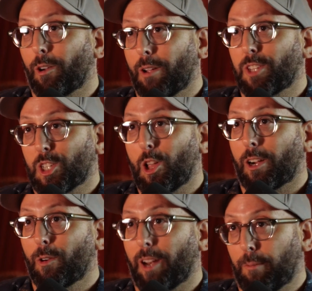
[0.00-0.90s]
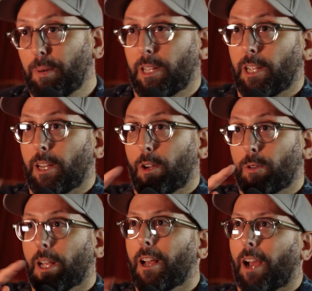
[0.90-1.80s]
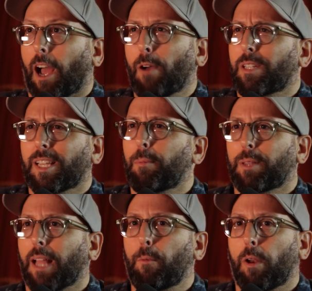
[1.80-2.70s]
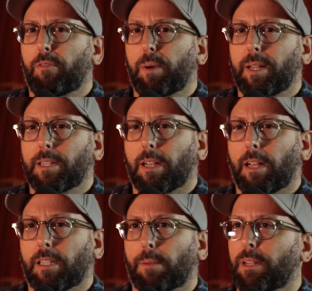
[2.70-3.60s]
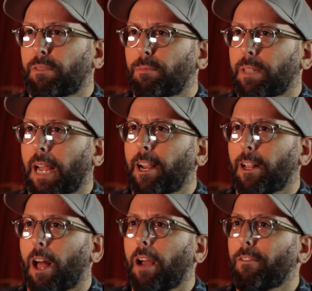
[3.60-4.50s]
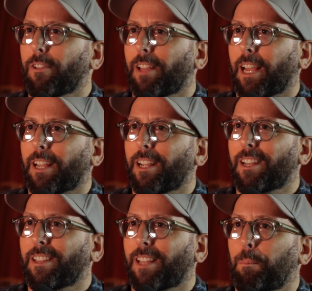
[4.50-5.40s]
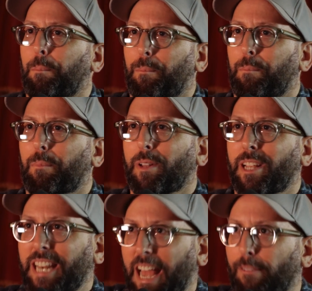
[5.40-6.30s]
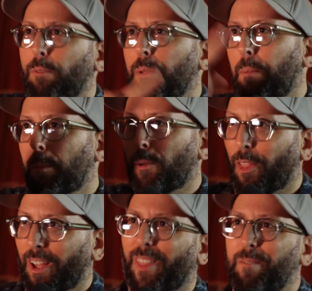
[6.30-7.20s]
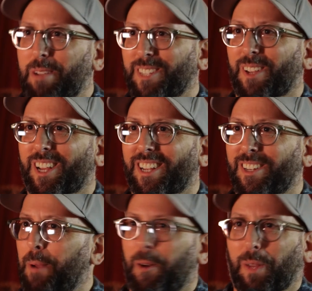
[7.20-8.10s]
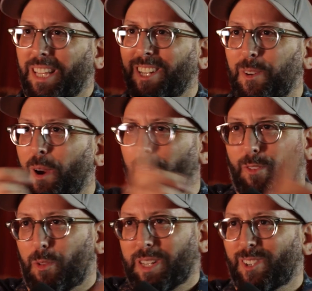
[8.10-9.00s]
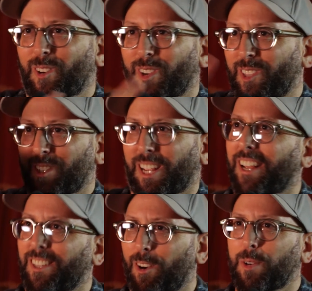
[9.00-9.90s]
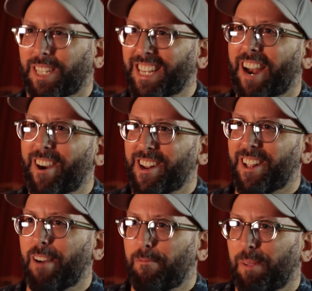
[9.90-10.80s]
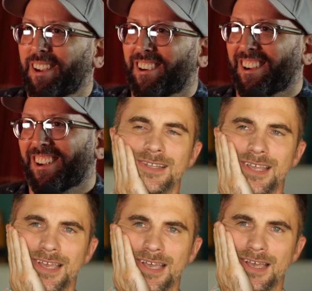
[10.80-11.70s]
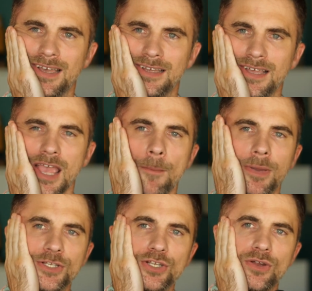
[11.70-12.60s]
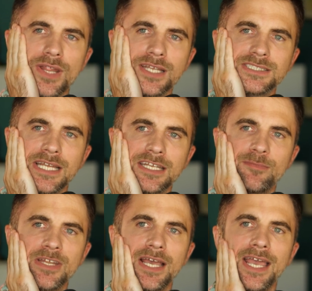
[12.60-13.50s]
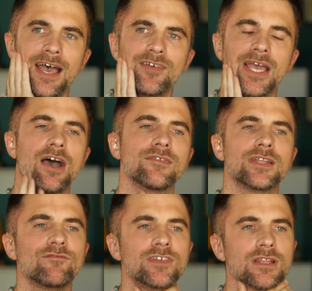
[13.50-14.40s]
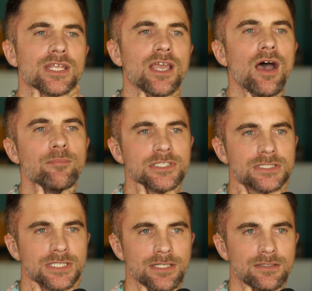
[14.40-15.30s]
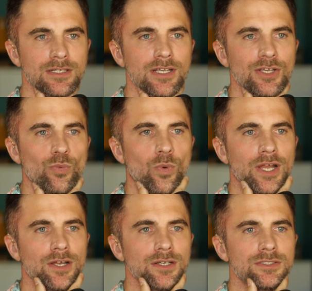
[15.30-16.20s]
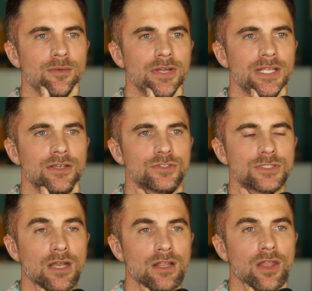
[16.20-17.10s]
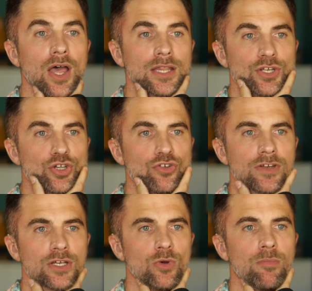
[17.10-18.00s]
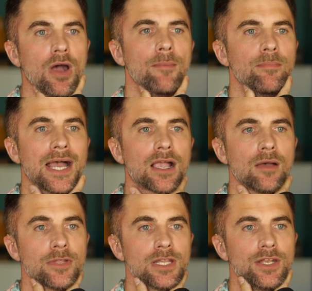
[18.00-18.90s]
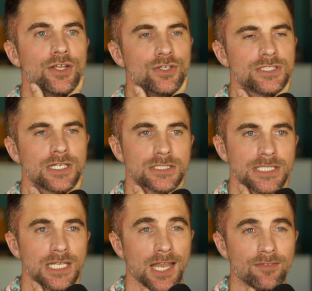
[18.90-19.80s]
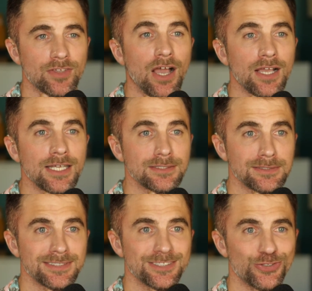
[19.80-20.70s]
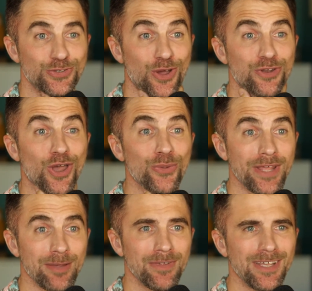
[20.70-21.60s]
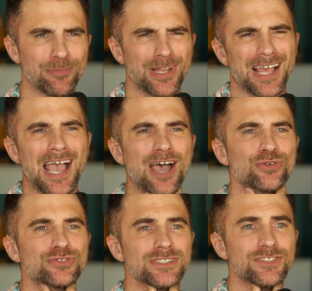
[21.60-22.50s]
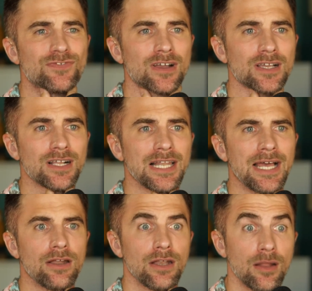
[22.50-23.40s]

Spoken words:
You have this long career, and everybody goes. I always think about that when somebody's from Saturday Night Live. Like inevitably, people think of them as, no matter what they do for the rest of their career, they're always a Saturday Night Live player. Yeah. But, that sentiment I have, I often feel the opposite, where somebody who's done a lot in their career will pop back up in the news, and I'll see a lot of youngins who don't know them be like, who's this fucking clown?